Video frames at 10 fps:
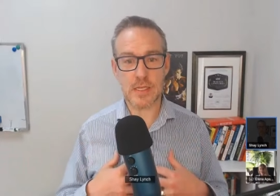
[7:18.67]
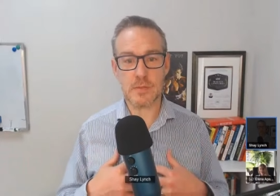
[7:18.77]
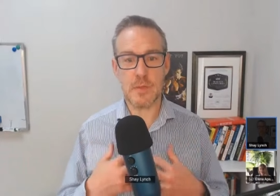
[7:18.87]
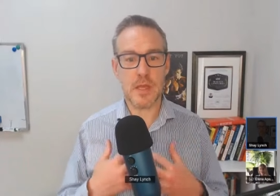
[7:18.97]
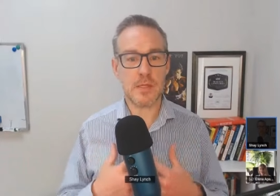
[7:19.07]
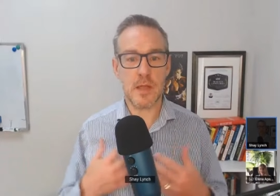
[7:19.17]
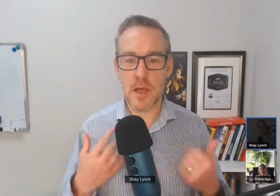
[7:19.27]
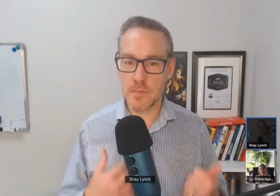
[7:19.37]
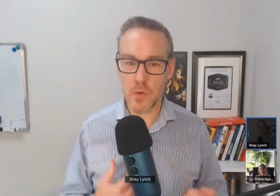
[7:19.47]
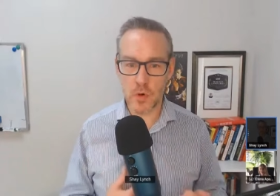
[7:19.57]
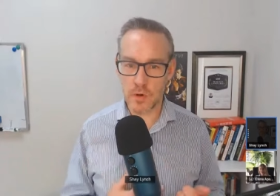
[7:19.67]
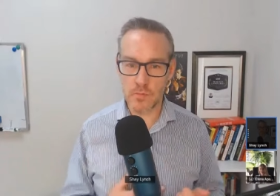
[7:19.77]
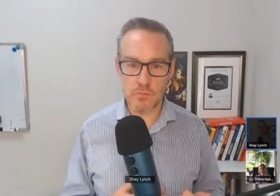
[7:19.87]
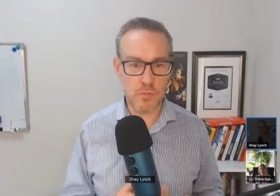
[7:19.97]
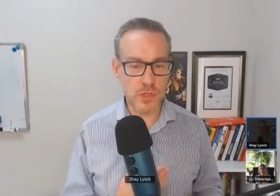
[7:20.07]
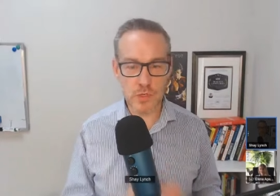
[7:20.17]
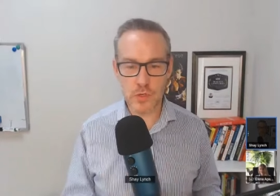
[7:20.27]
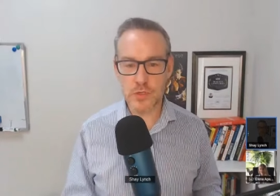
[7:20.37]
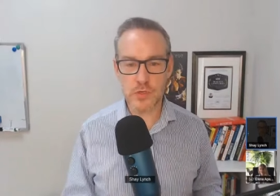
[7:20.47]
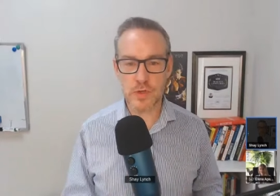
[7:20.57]
it's, I'm more results
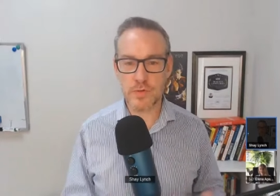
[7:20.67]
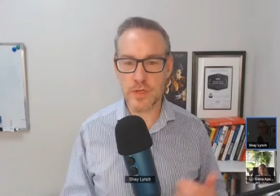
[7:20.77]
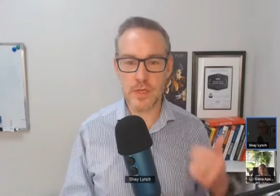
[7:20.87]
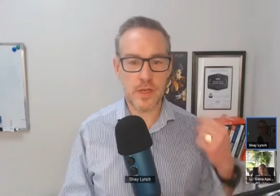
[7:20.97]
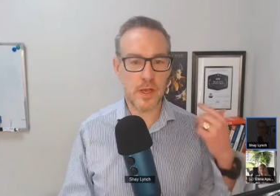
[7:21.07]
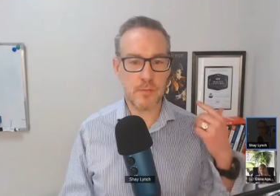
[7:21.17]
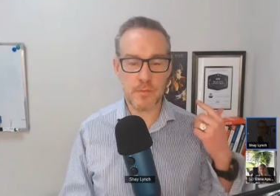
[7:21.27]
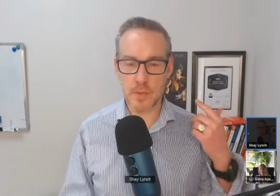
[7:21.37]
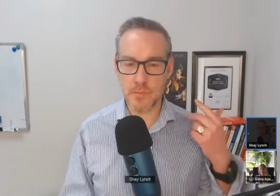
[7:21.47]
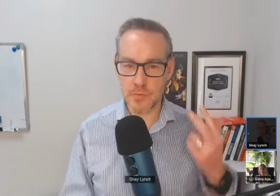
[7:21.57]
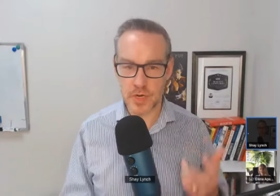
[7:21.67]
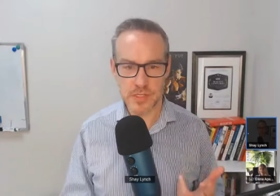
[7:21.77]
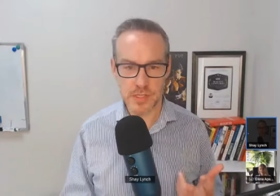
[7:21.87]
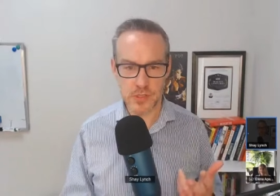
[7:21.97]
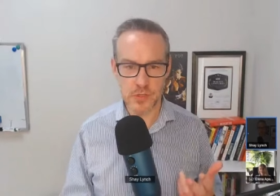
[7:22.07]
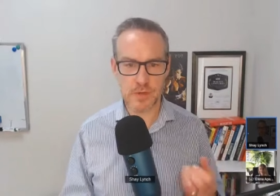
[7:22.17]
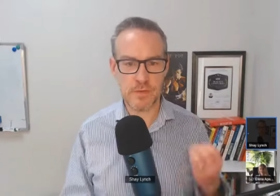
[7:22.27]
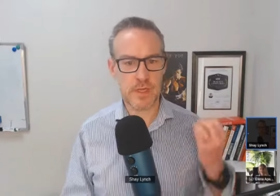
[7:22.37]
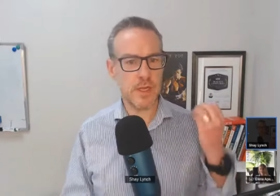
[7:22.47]
driven. I'm, I'm process driven.